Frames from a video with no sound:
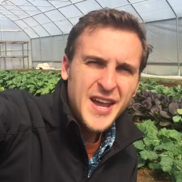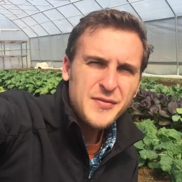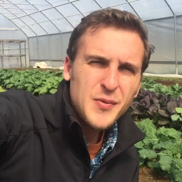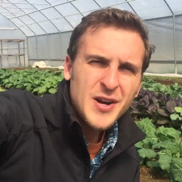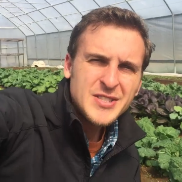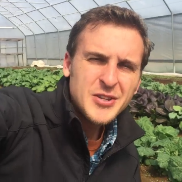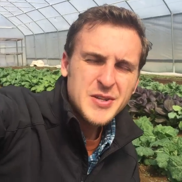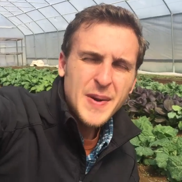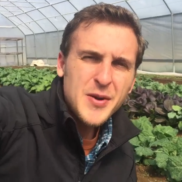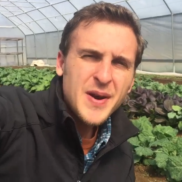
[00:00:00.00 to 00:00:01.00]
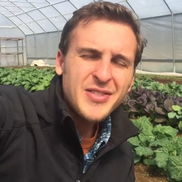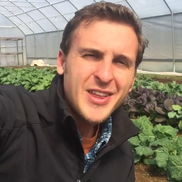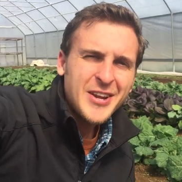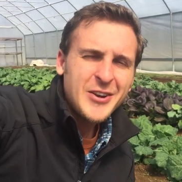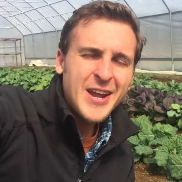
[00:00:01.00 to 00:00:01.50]
Hey everyone, so it's about a month
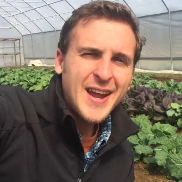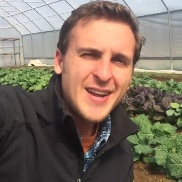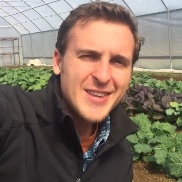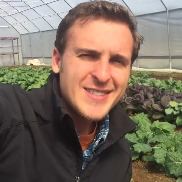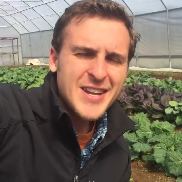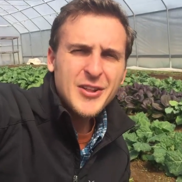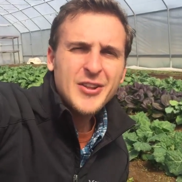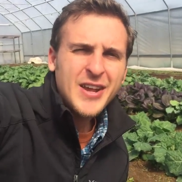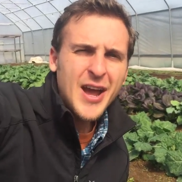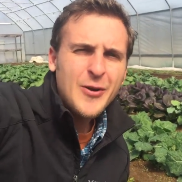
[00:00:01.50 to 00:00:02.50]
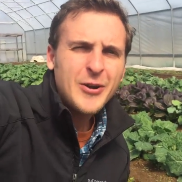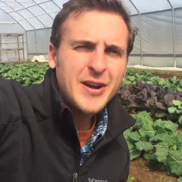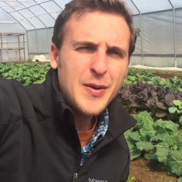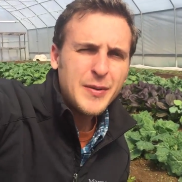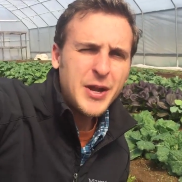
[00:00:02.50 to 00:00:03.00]
later, and let's take a look at how our
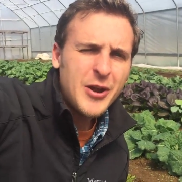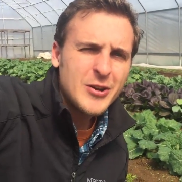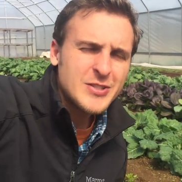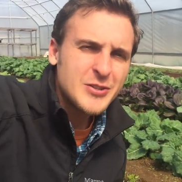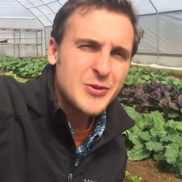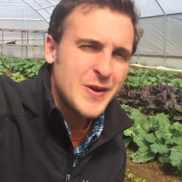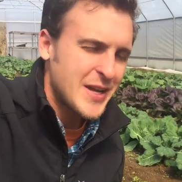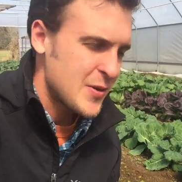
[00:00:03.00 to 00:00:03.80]
carrots are doing